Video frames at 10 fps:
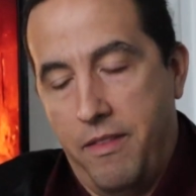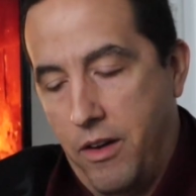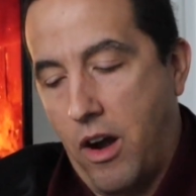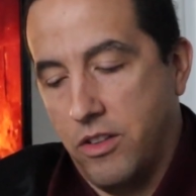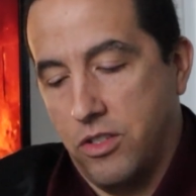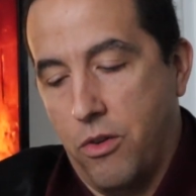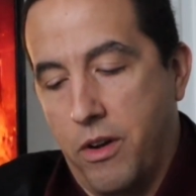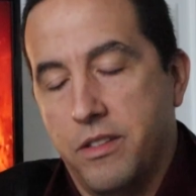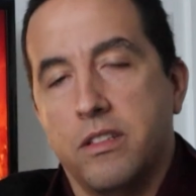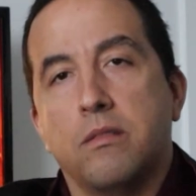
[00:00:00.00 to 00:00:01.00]
and there are
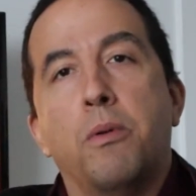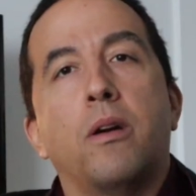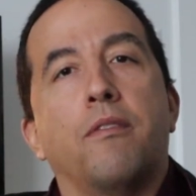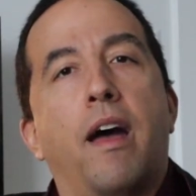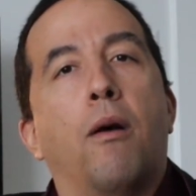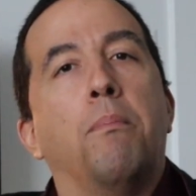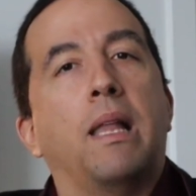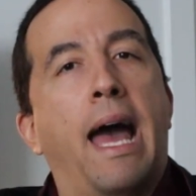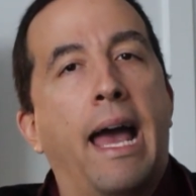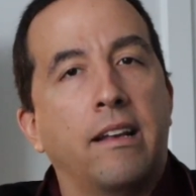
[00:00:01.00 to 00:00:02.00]
stories in this book of how
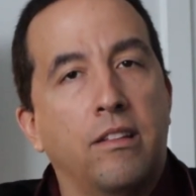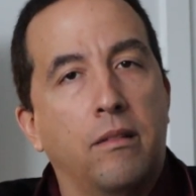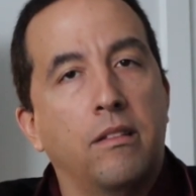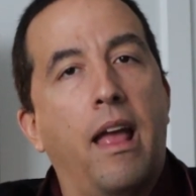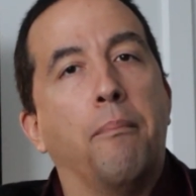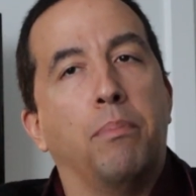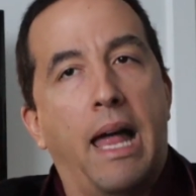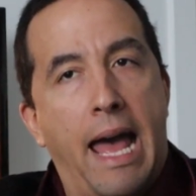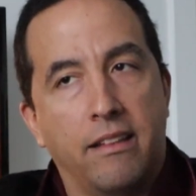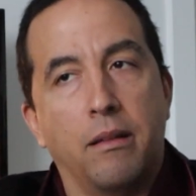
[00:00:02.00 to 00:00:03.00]
blacks
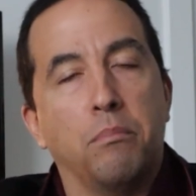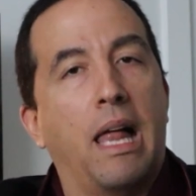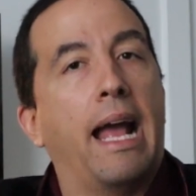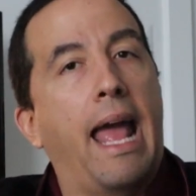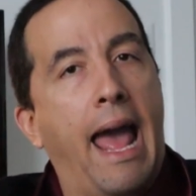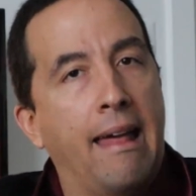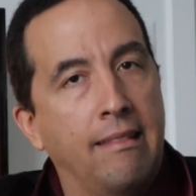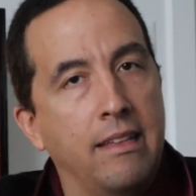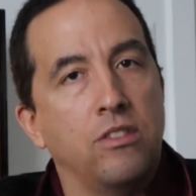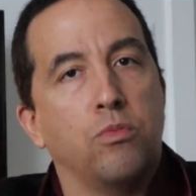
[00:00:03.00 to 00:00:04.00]
and black
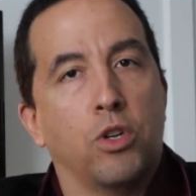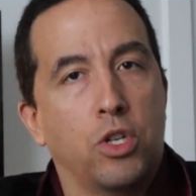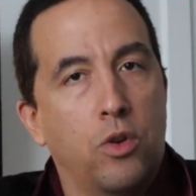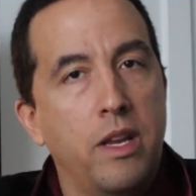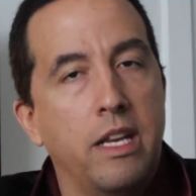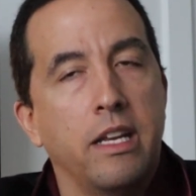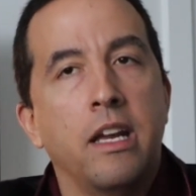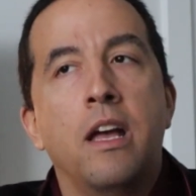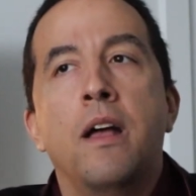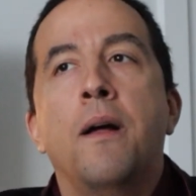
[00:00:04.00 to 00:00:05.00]
athletes were treated.